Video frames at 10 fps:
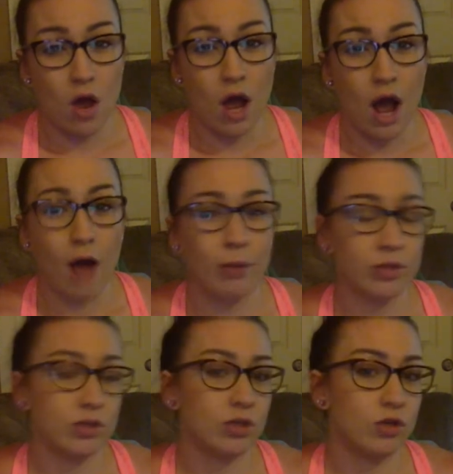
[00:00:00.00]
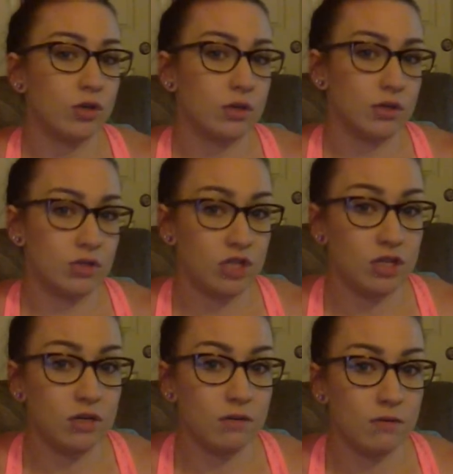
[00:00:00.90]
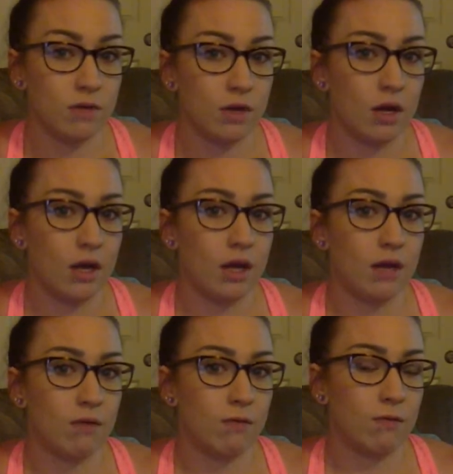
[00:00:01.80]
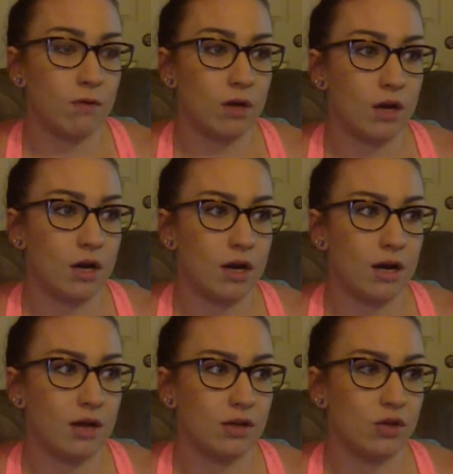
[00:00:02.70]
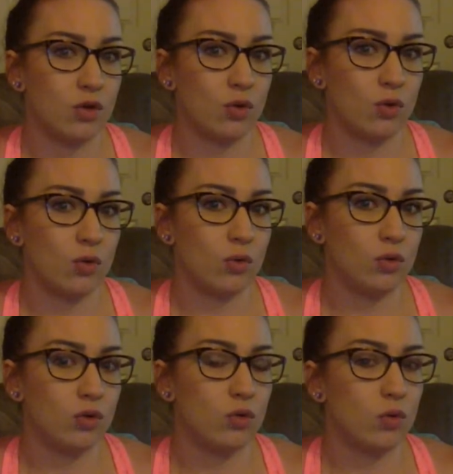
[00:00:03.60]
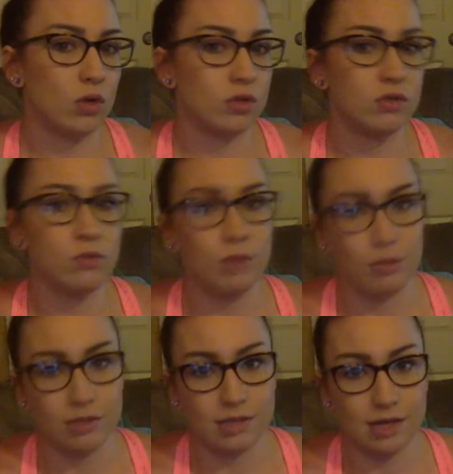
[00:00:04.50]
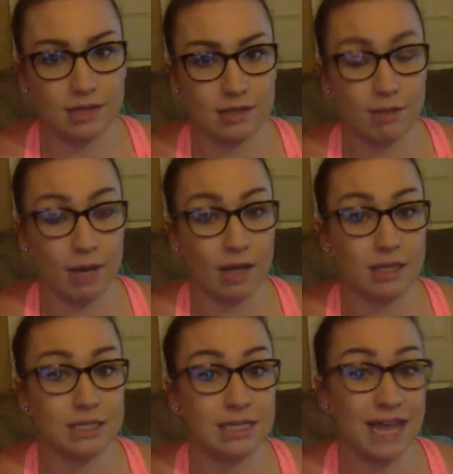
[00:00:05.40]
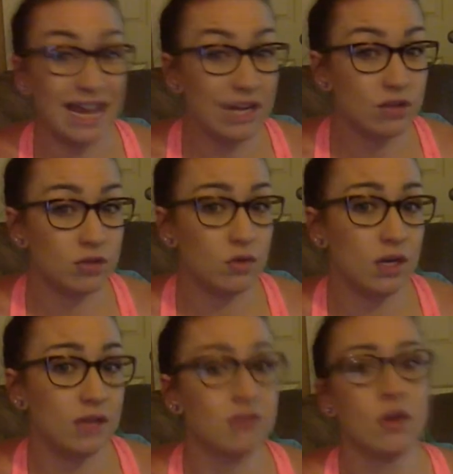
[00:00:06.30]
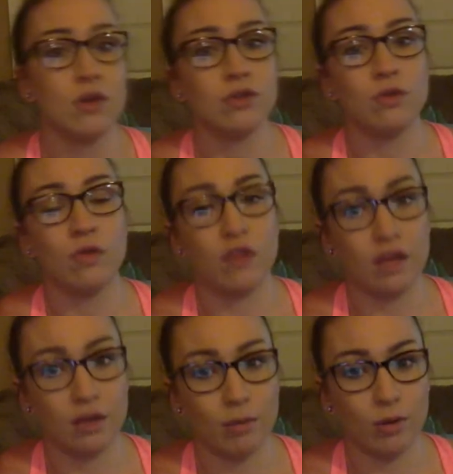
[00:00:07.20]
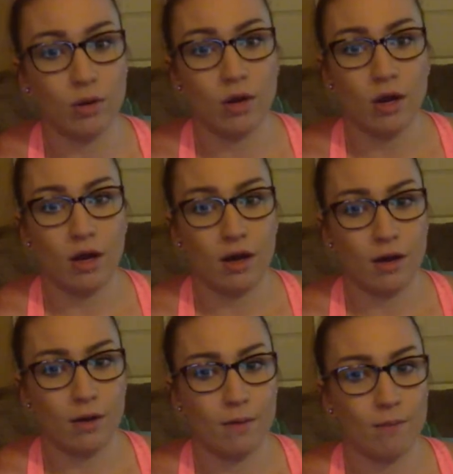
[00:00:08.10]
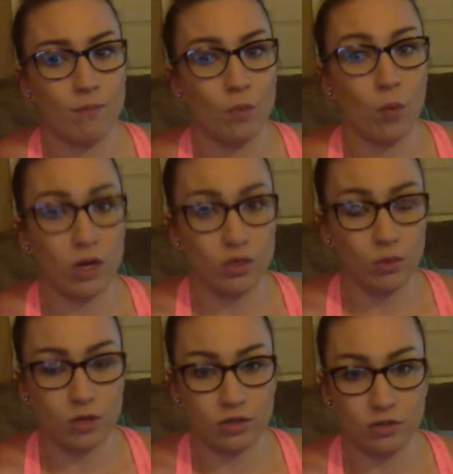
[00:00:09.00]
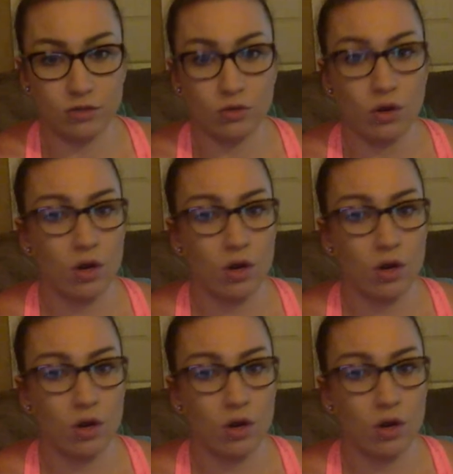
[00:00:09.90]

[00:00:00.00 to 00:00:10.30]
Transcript: how much are you going to achieve if uh, you know you were to maybe take a step back and take two days to think about um, what you want to do,